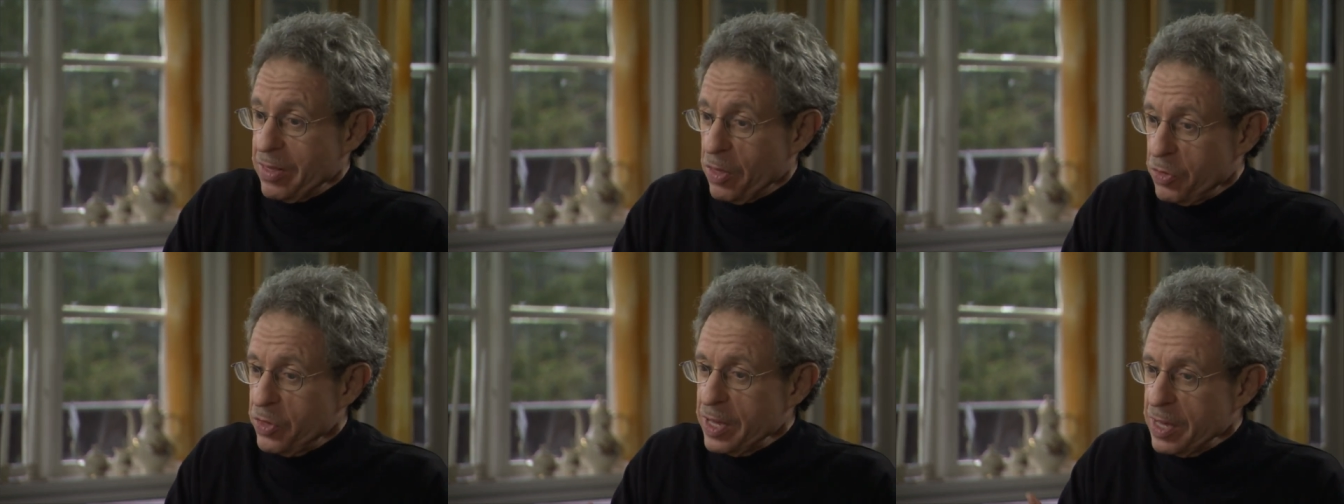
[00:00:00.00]

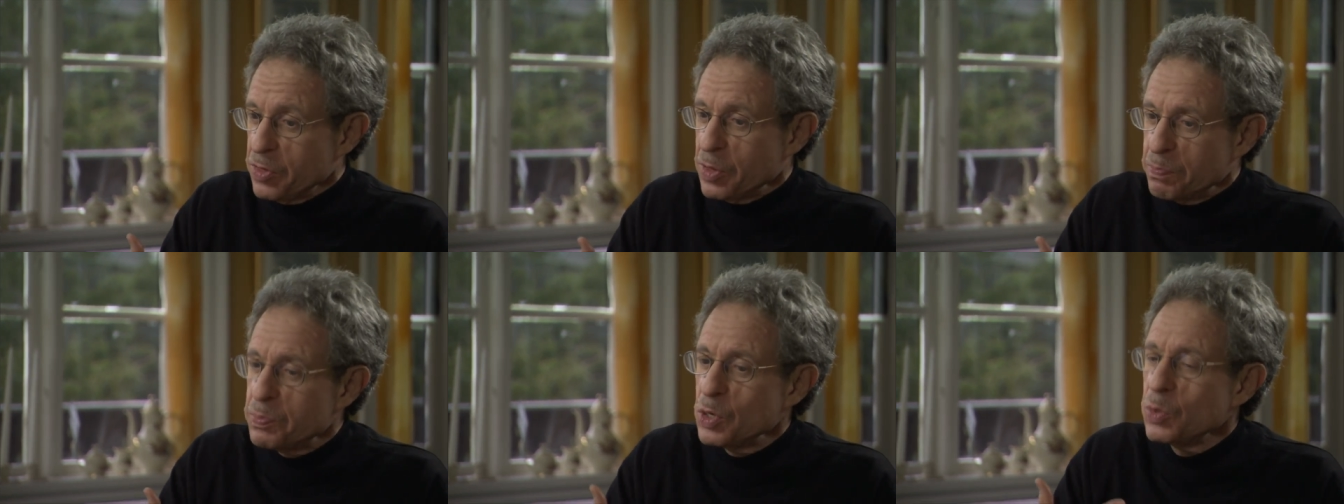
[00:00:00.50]
the the
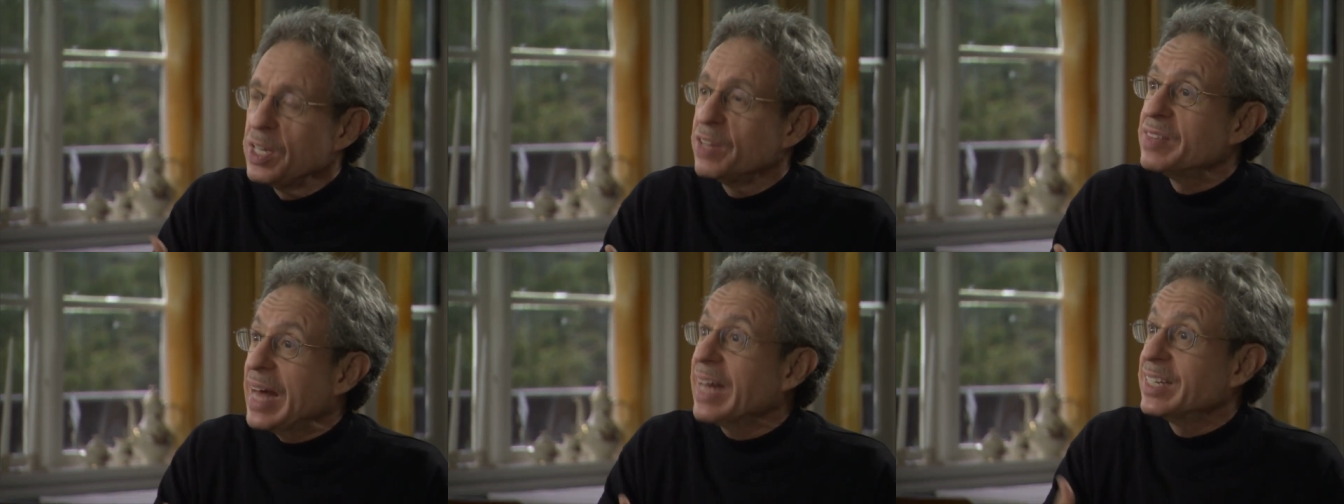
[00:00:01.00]
beauty of
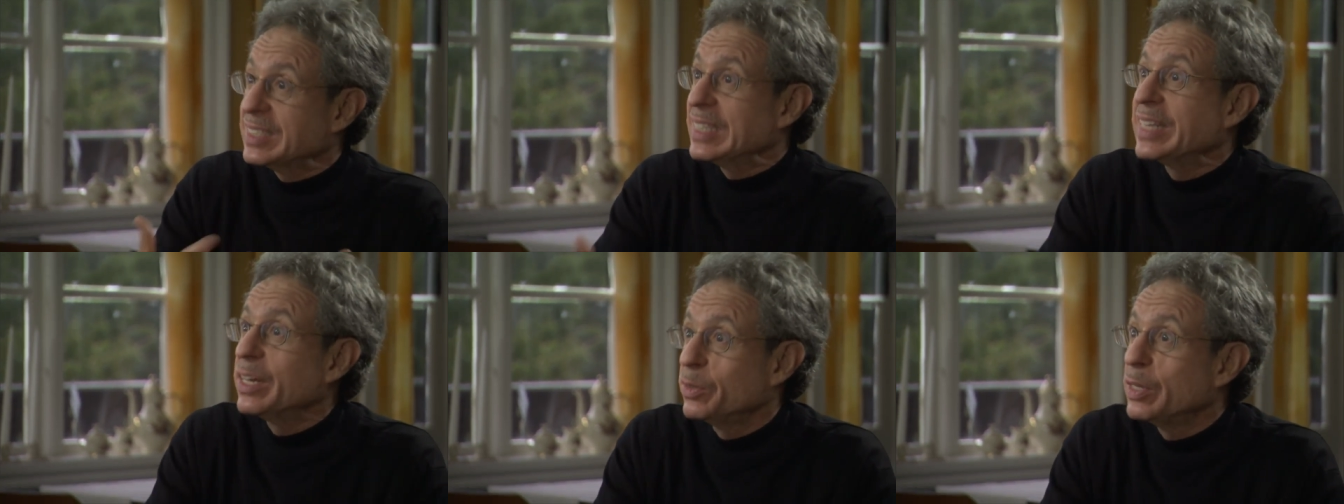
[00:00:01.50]
that is that
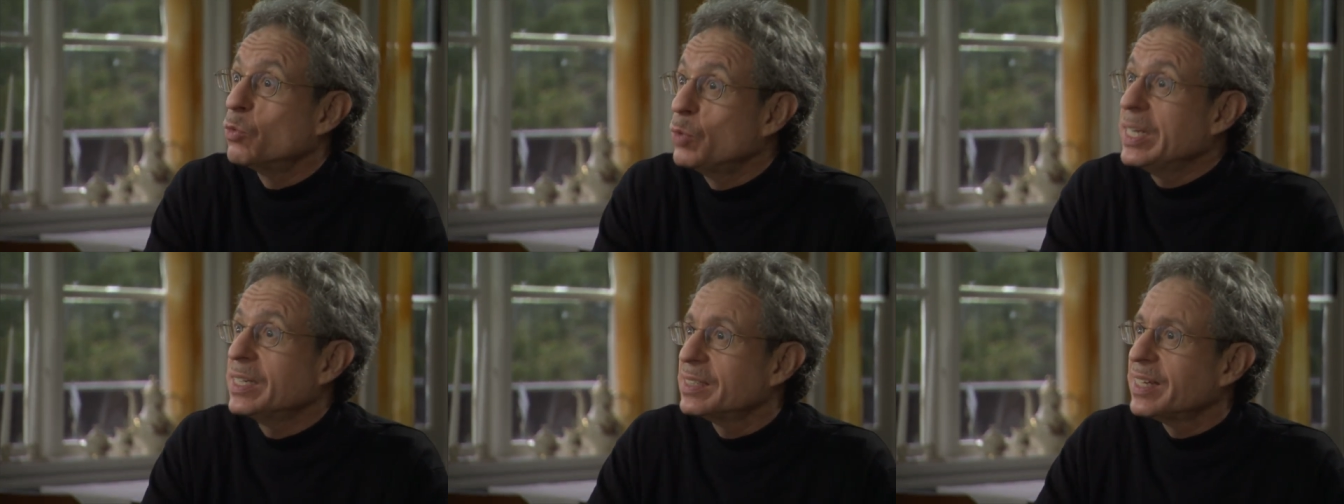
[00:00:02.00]
they, they're
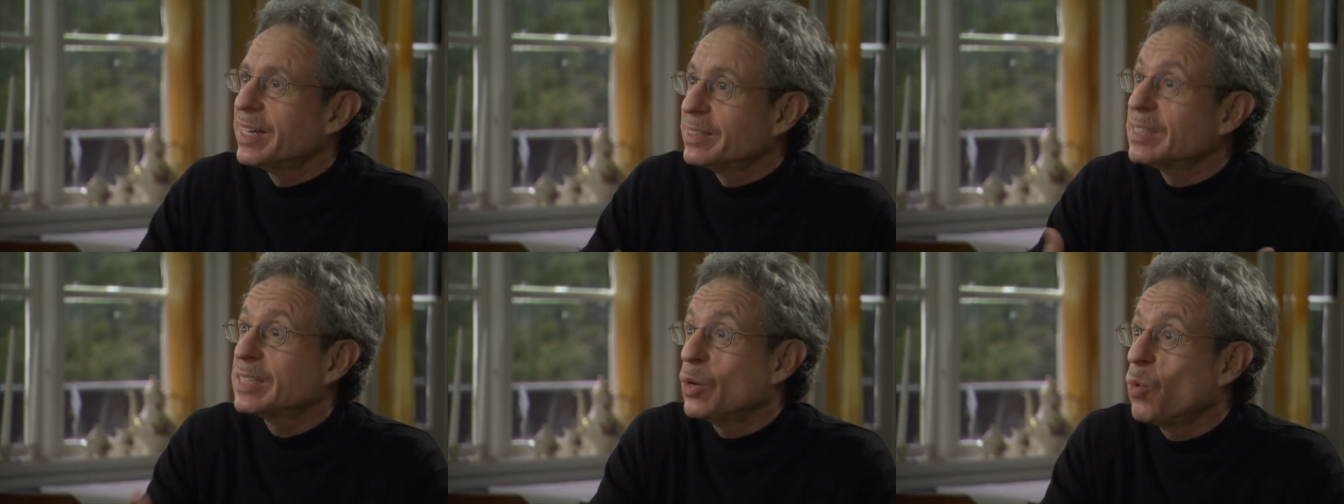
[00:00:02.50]
real and
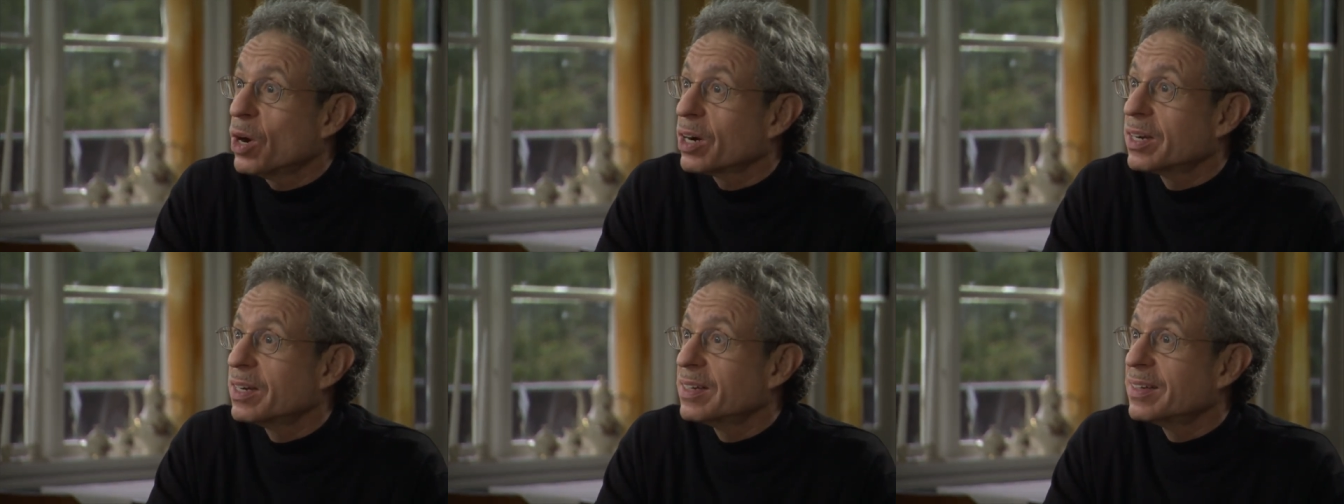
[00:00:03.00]
that they
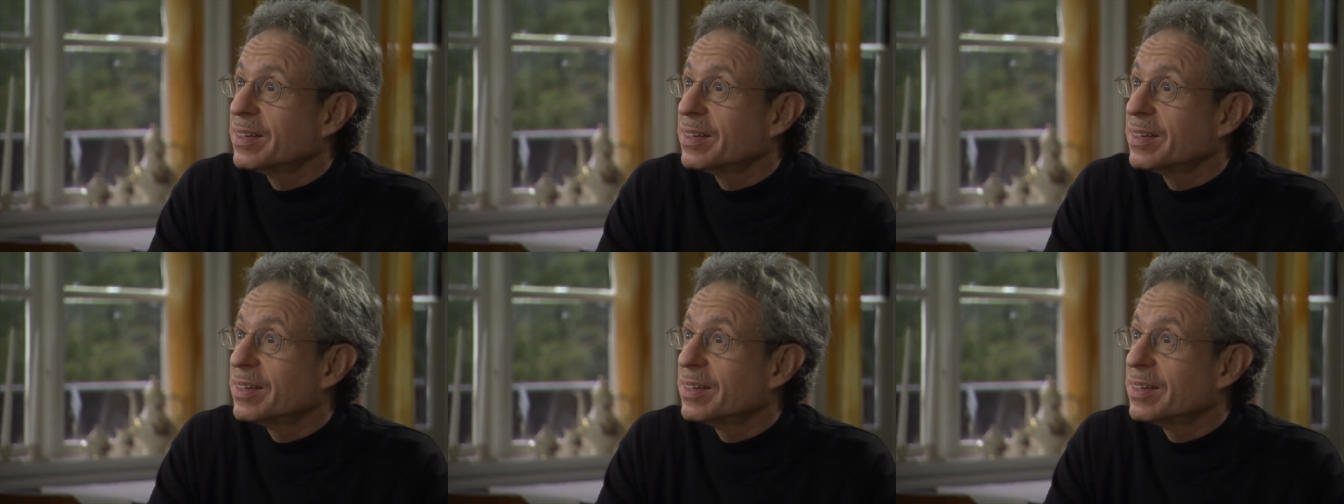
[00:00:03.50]
work.